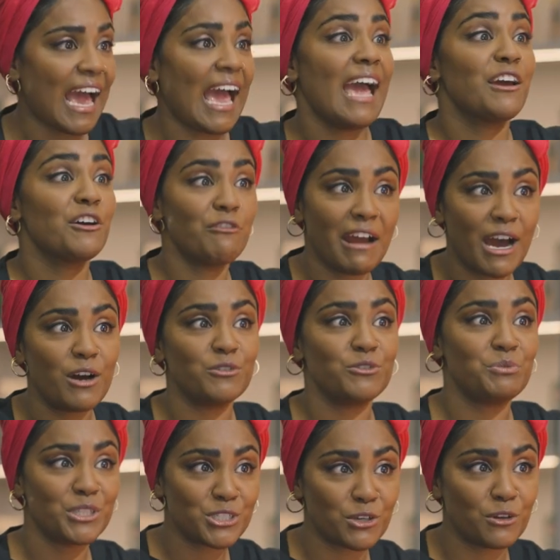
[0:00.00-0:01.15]
hang around
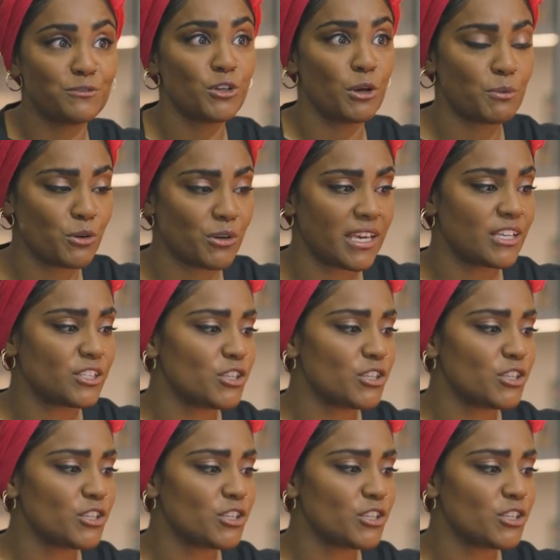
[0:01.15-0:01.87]
with stovetop cooking.